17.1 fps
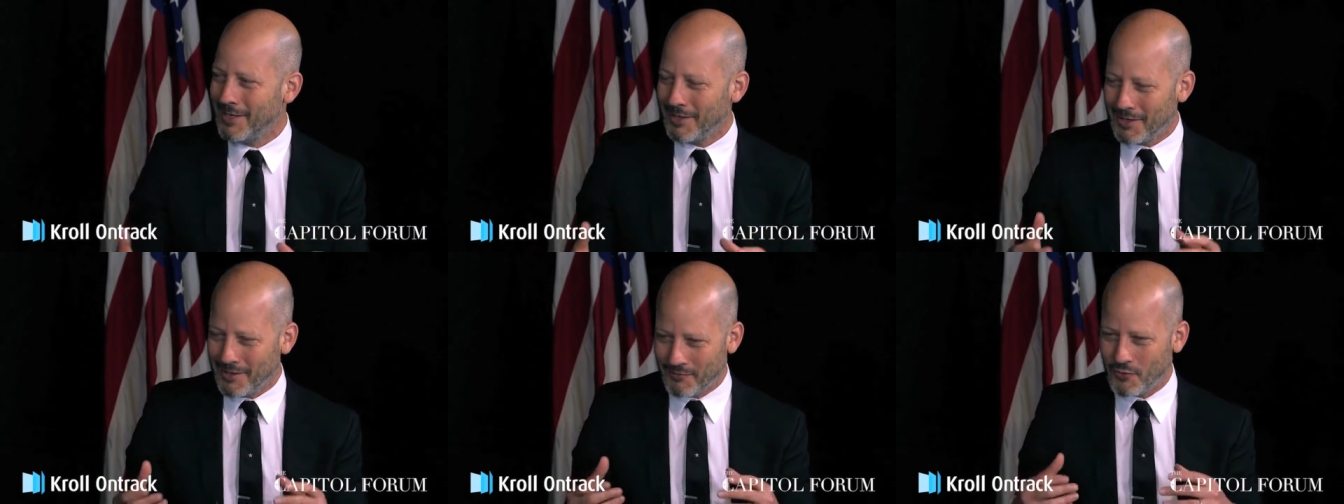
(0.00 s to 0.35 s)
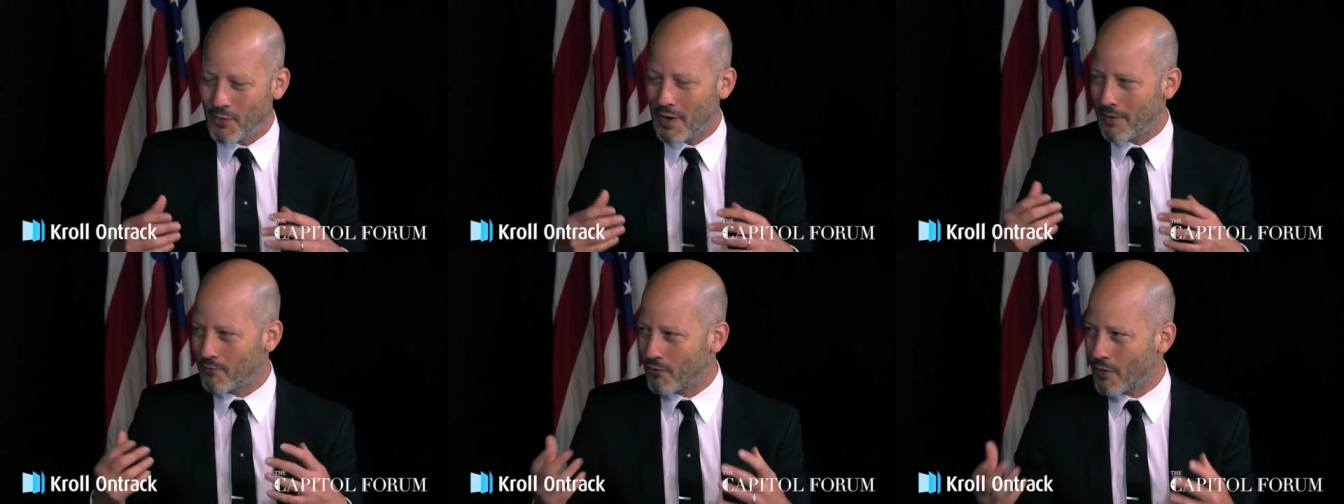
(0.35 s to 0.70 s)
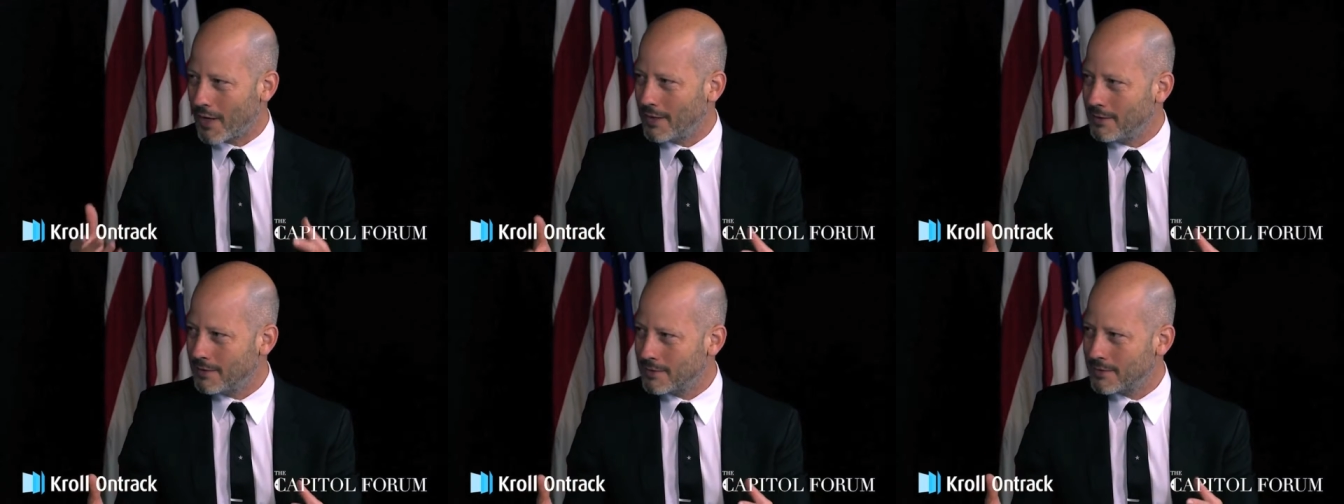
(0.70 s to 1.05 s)
If you have
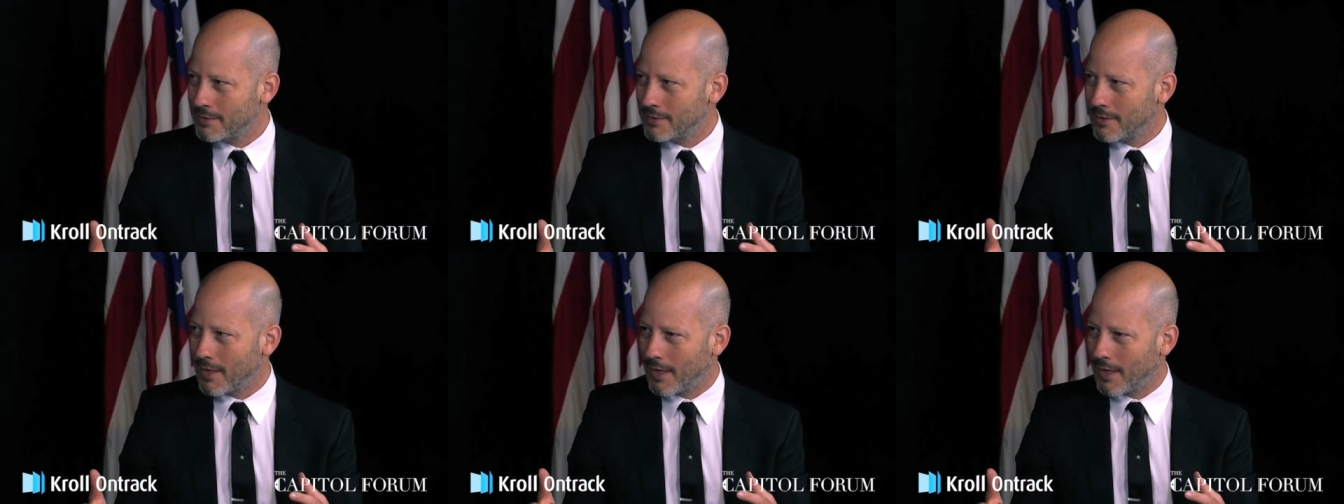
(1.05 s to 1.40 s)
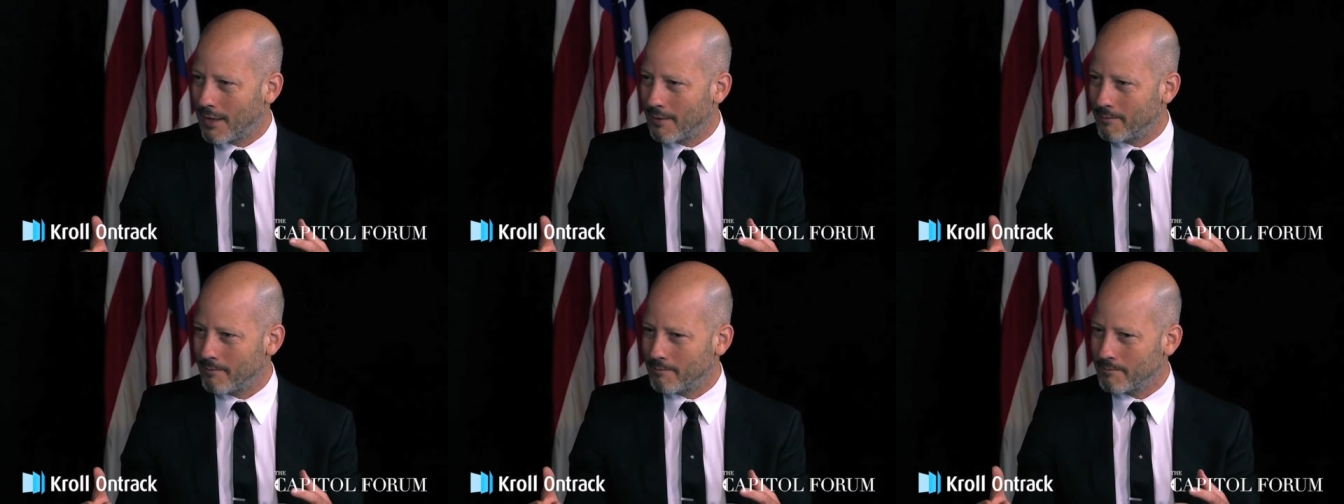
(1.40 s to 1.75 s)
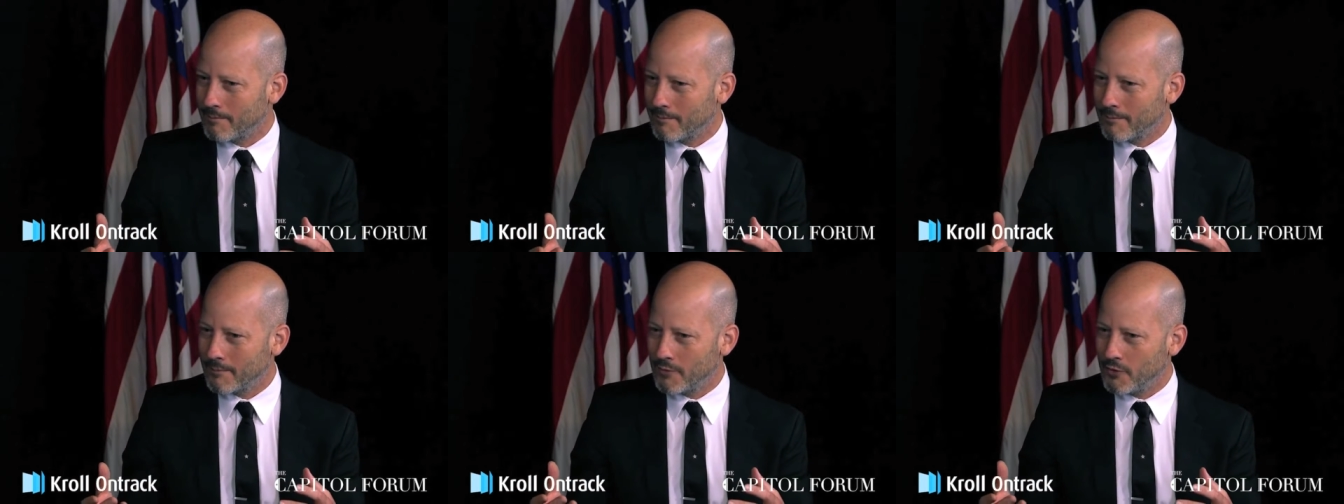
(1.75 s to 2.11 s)
rights, um,
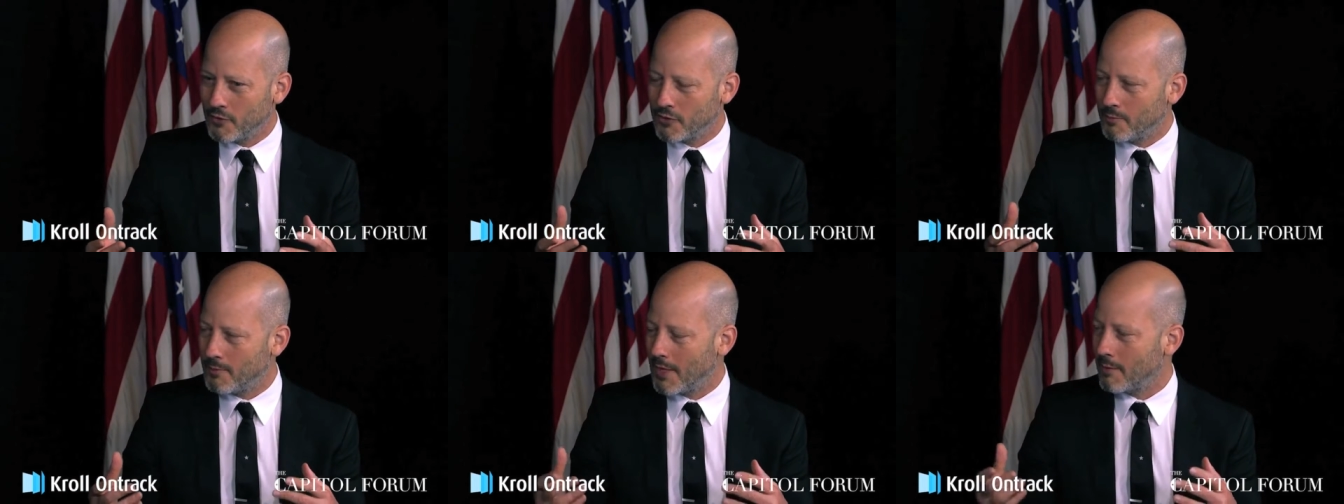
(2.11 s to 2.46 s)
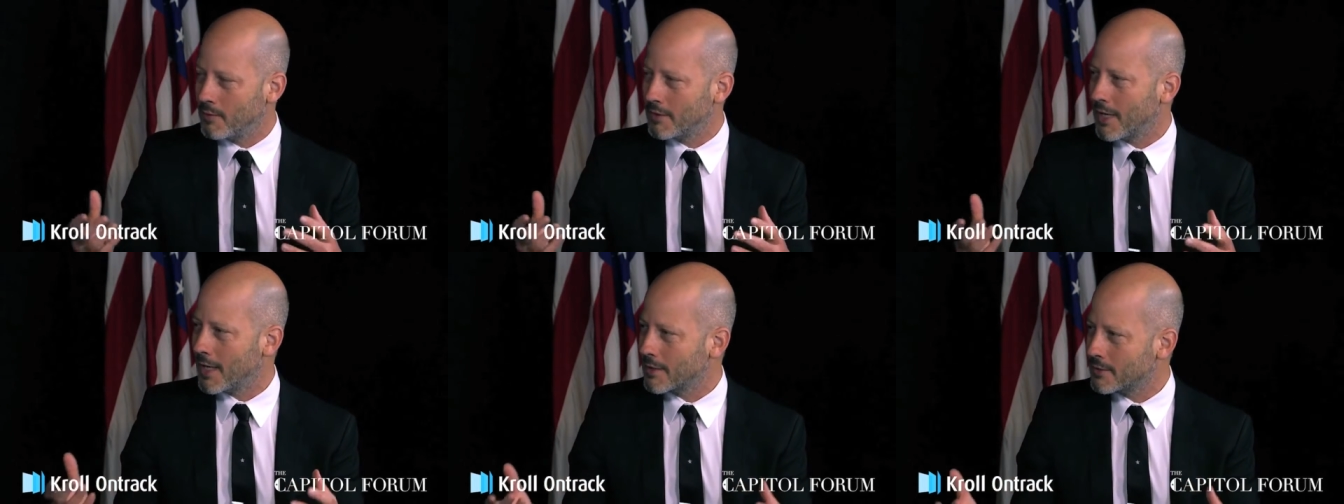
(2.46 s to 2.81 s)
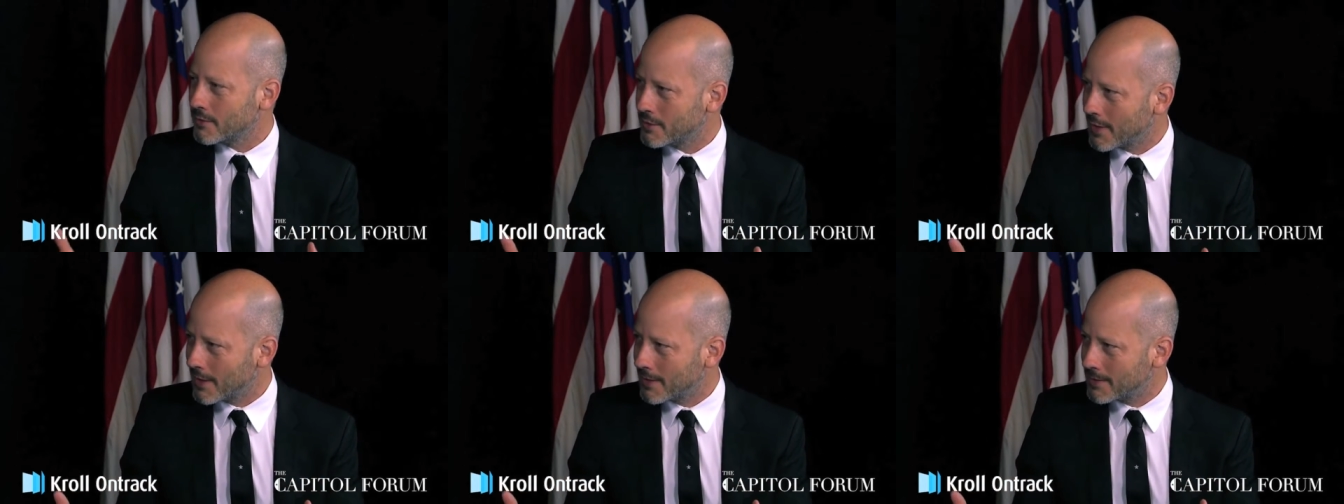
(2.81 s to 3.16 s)
you should be able to
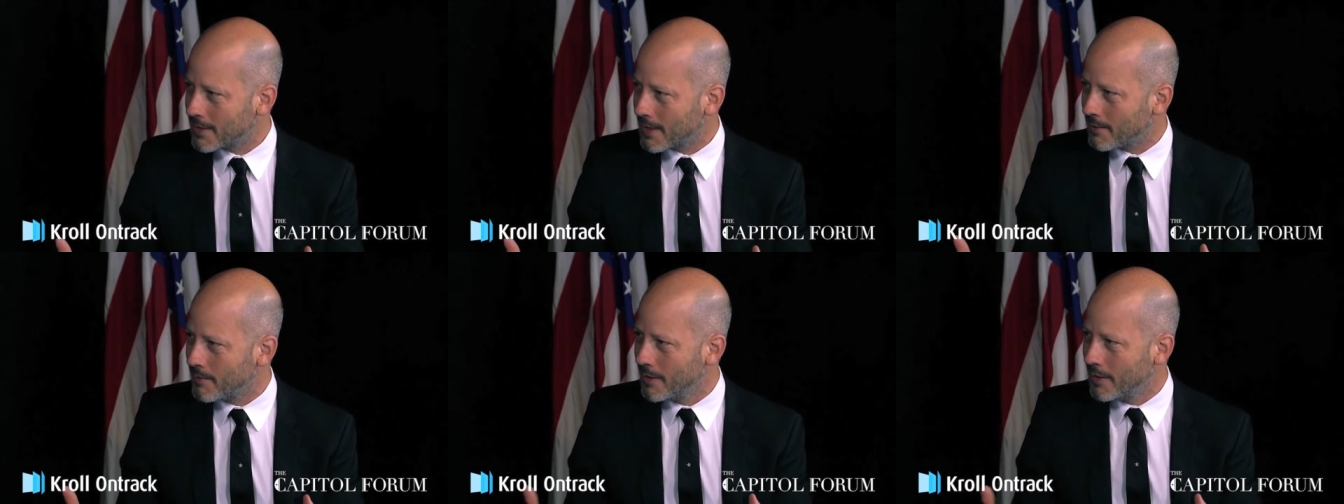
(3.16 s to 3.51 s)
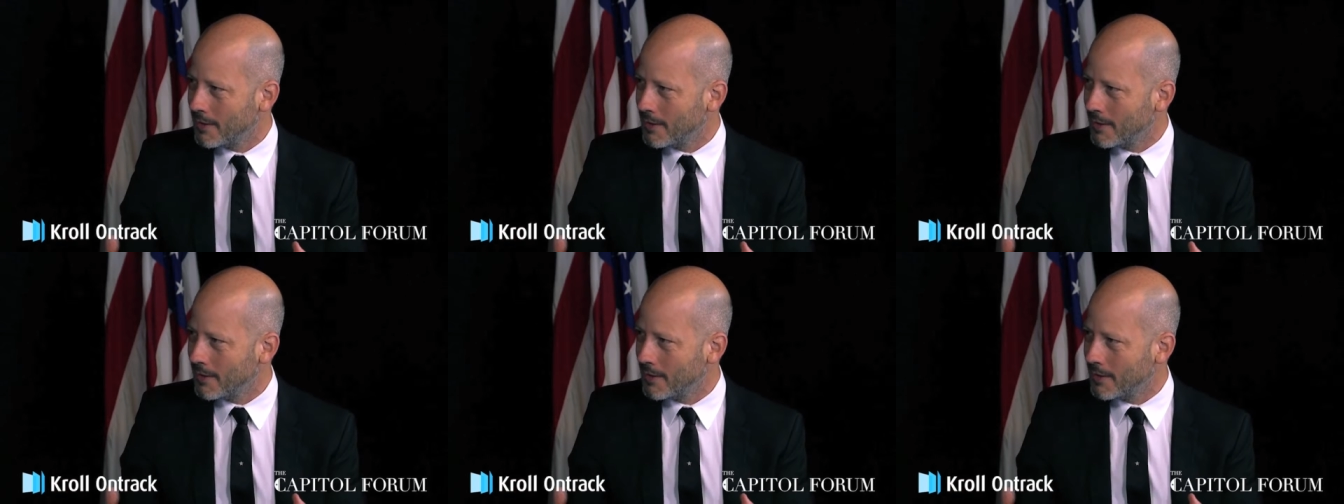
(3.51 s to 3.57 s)
exercise them.